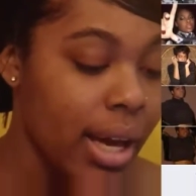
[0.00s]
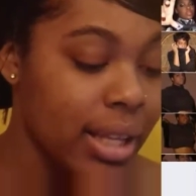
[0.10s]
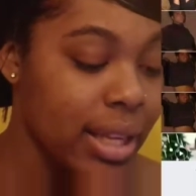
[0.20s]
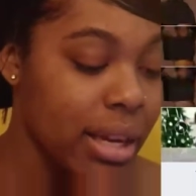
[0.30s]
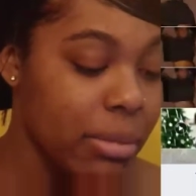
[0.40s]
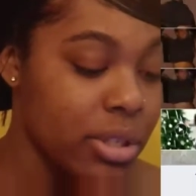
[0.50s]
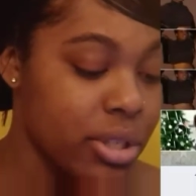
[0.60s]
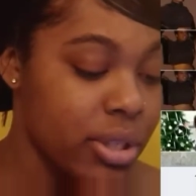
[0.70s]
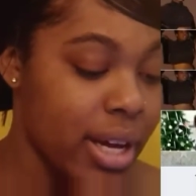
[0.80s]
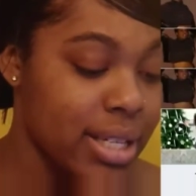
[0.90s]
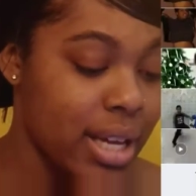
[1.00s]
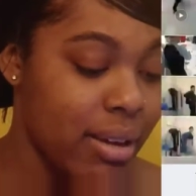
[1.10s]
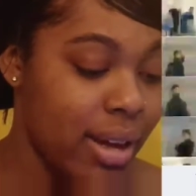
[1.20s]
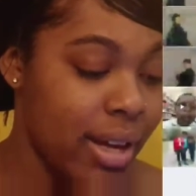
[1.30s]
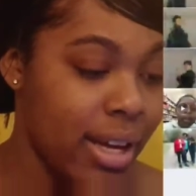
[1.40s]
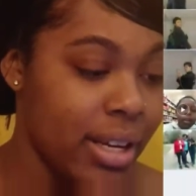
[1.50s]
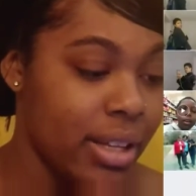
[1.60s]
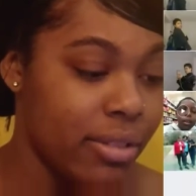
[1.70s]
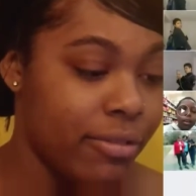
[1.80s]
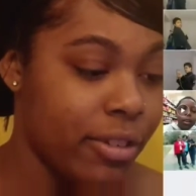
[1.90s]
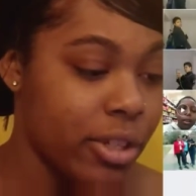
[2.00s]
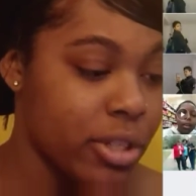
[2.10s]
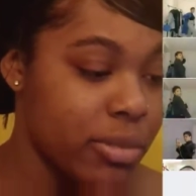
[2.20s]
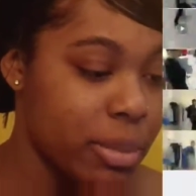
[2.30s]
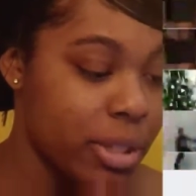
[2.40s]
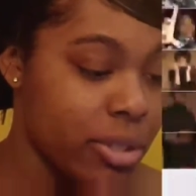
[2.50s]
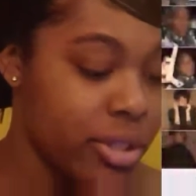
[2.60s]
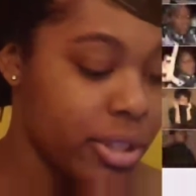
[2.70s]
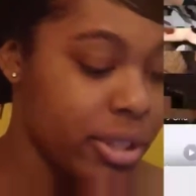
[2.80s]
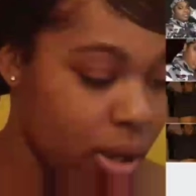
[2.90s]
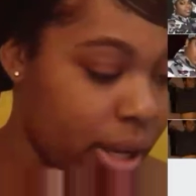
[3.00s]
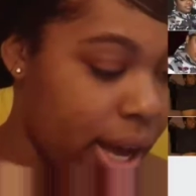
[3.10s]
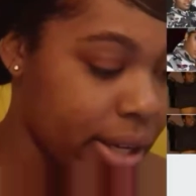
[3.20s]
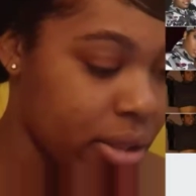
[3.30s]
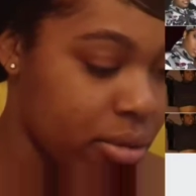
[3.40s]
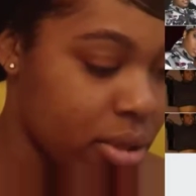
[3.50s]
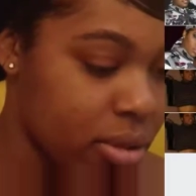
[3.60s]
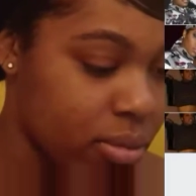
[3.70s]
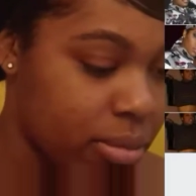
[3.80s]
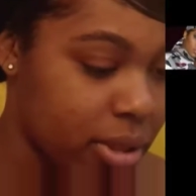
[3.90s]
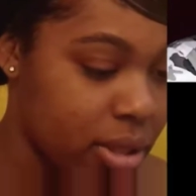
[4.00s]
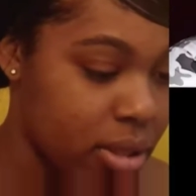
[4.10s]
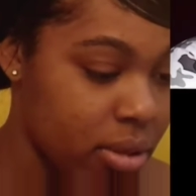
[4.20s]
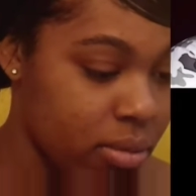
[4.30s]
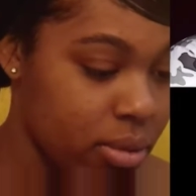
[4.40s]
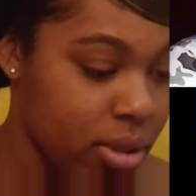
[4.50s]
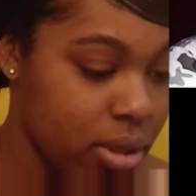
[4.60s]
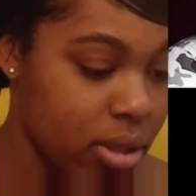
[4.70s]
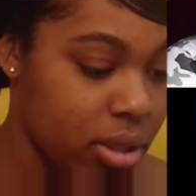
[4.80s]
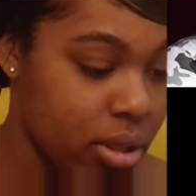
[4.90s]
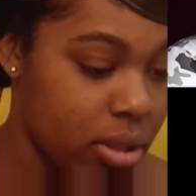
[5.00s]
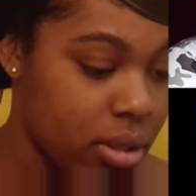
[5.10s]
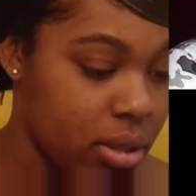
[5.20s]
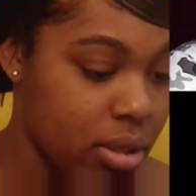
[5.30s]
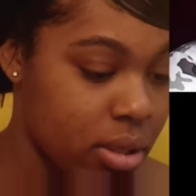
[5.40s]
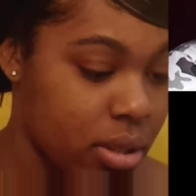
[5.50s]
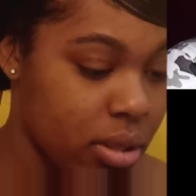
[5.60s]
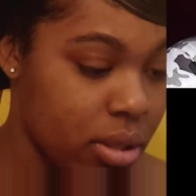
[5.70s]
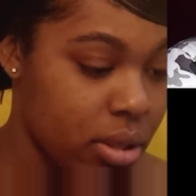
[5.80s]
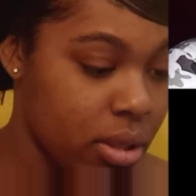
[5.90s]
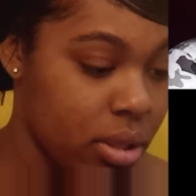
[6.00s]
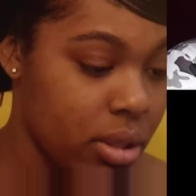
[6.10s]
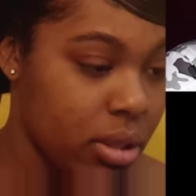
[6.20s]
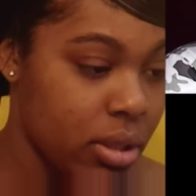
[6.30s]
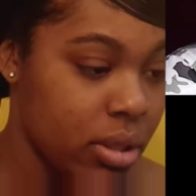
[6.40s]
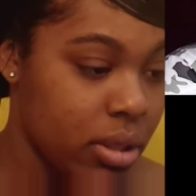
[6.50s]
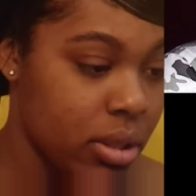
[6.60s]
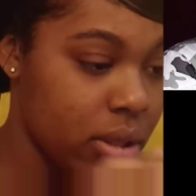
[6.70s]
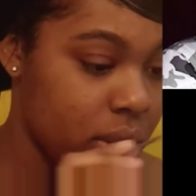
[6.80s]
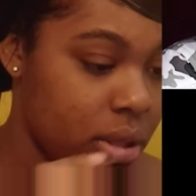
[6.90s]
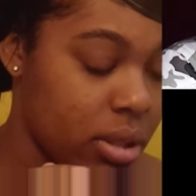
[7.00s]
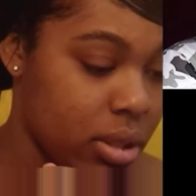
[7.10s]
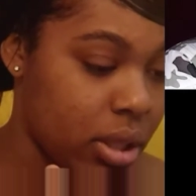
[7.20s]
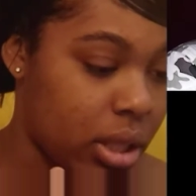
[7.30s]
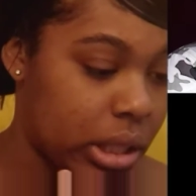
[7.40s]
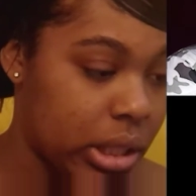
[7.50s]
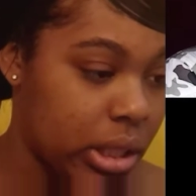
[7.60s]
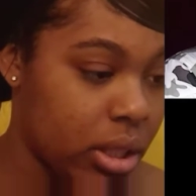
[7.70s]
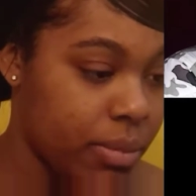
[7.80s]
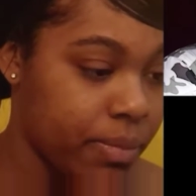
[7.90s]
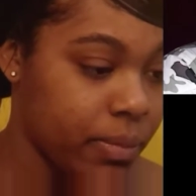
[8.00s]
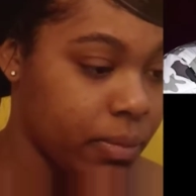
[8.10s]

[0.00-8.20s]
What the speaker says: And I think I'm gonna show you guys how I edit the first picture. Okay, I can use this one because this one is edited.